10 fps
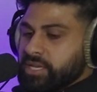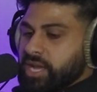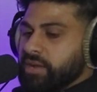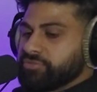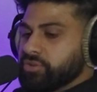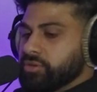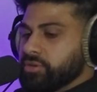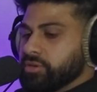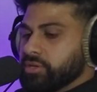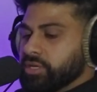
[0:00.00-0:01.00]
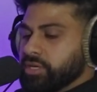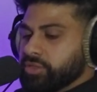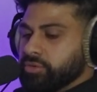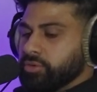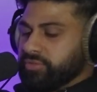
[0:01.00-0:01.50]
After a
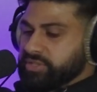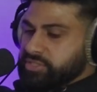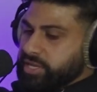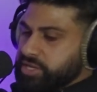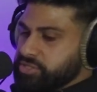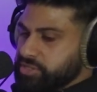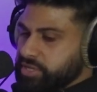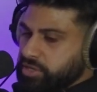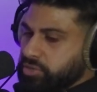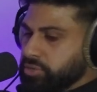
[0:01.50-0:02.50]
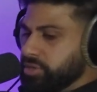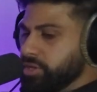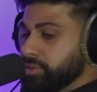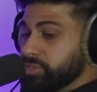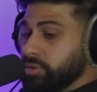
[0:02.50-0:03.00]
thorough investigation, they concluded
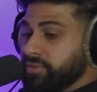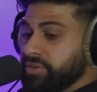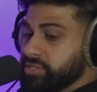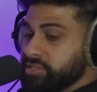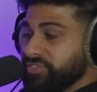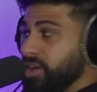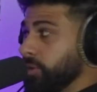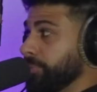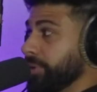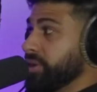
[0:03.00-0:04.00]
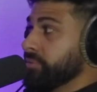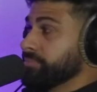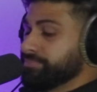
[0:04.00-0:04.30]
there was no evidence of foul play,